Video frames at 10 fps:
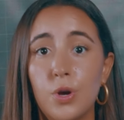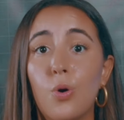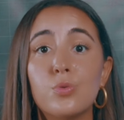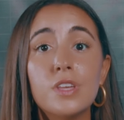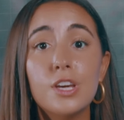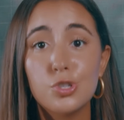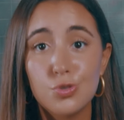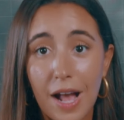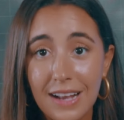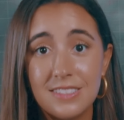We only
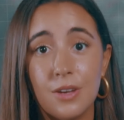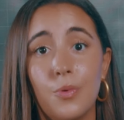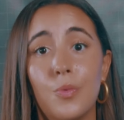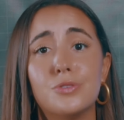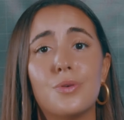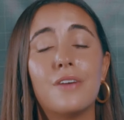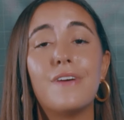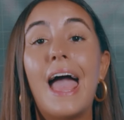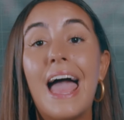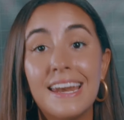extract it when we don't
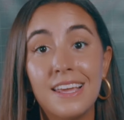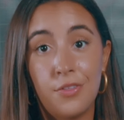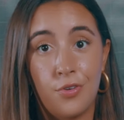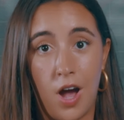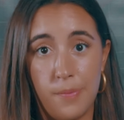have any other